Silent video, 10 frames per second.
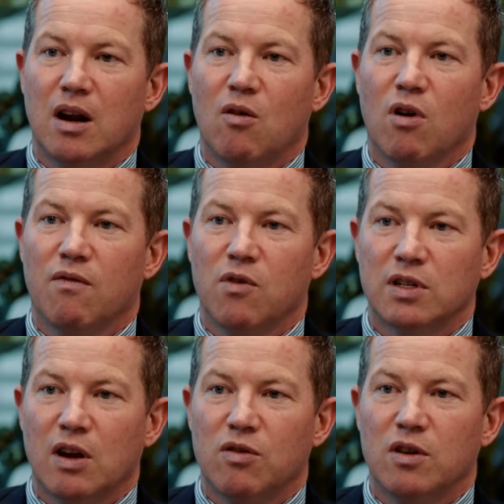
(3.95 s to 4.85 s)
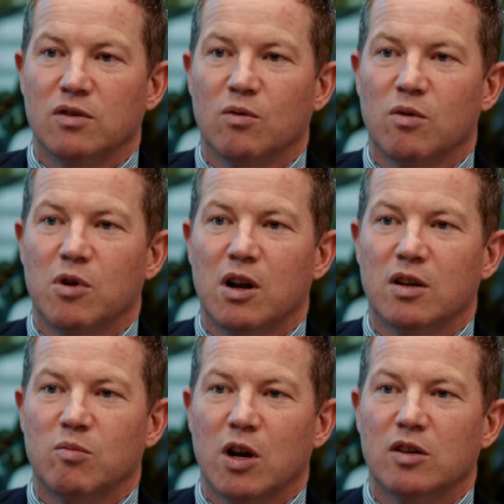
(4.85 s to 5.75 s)
and I work for Southeast Orthopedic
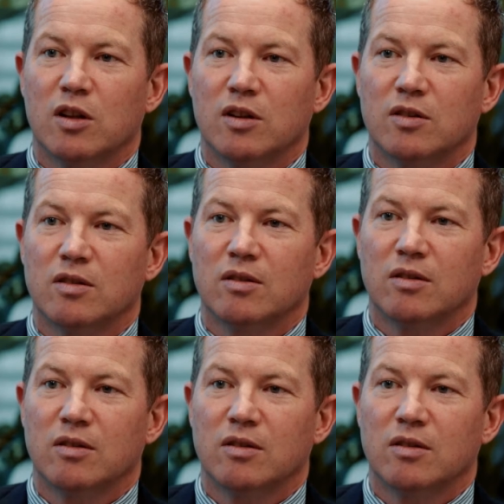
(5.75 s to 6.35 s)
Specialists.